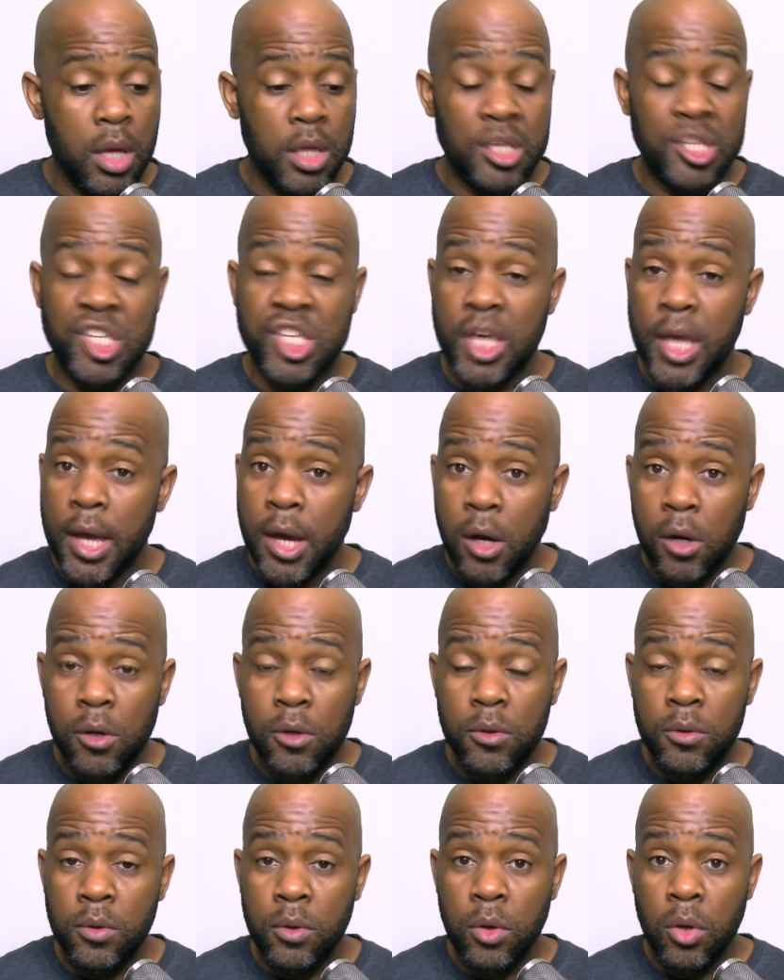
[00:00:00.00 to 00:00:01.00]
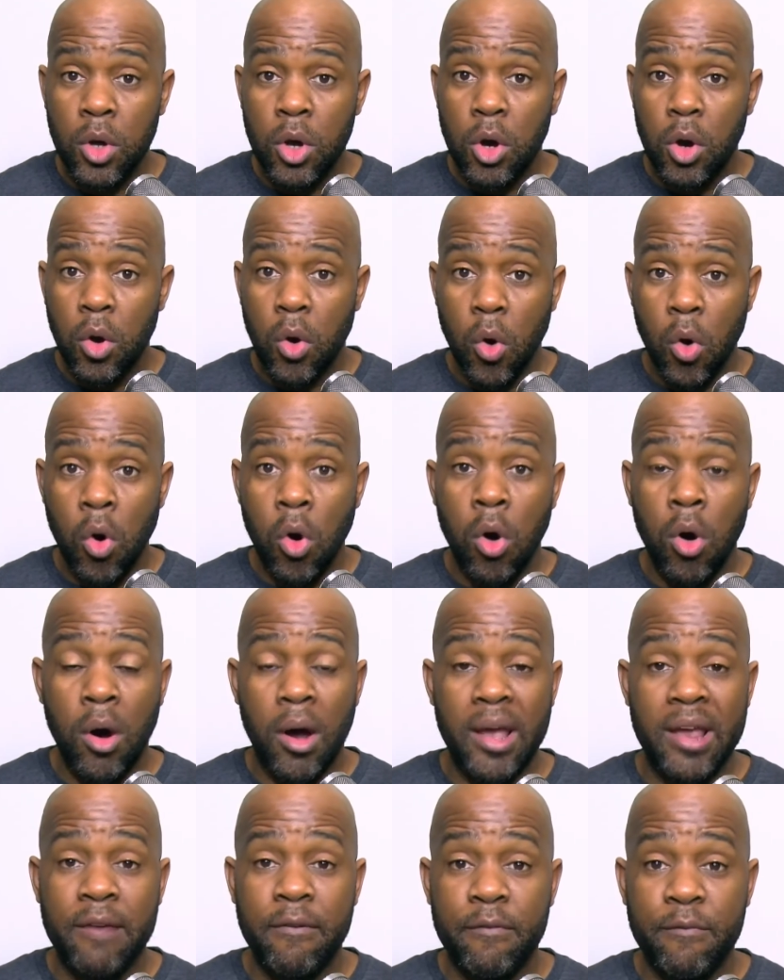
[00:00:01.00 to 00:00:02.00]
yell,
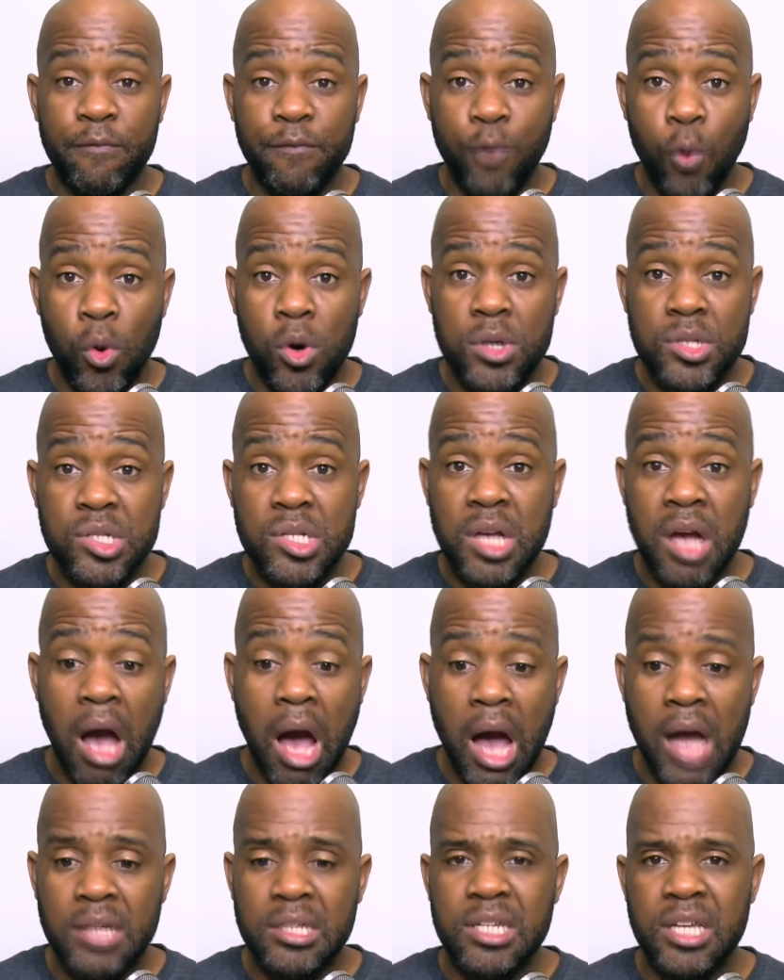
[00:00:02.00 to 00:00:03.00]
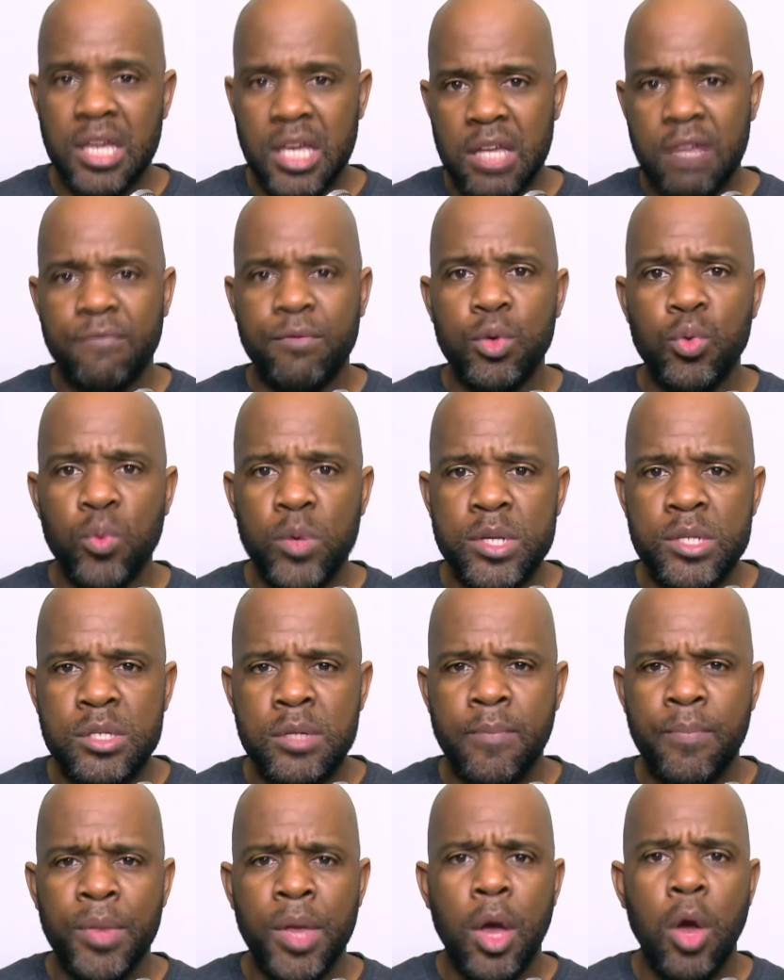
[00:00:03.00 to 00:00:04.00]
or enforce God to give you
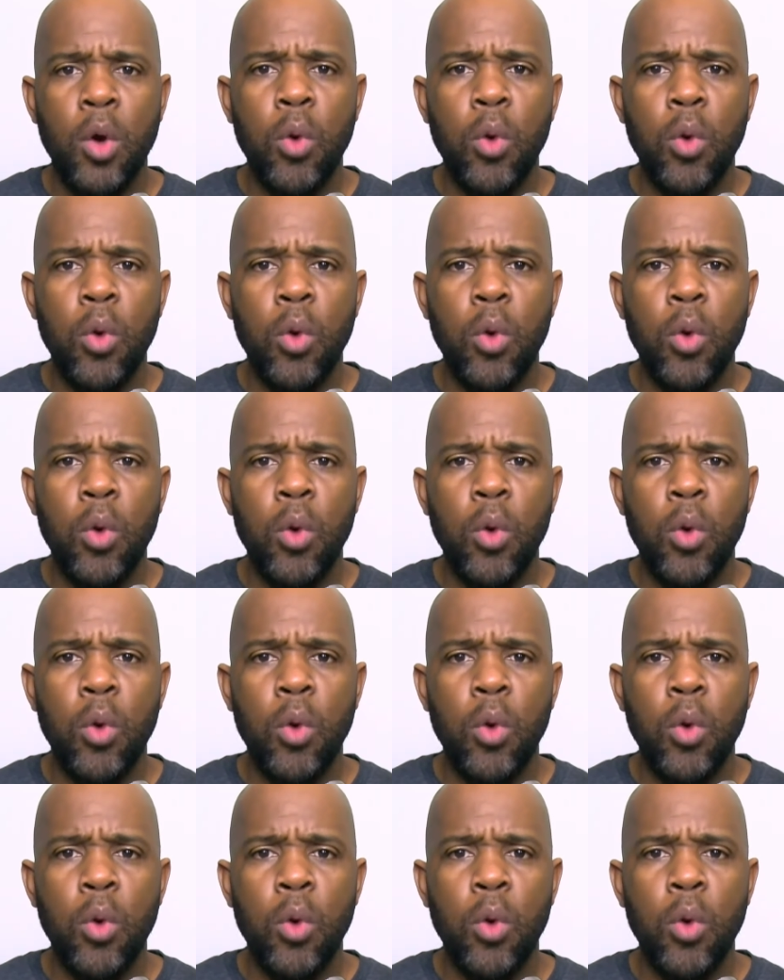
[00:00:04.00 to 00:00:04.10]
wisdom.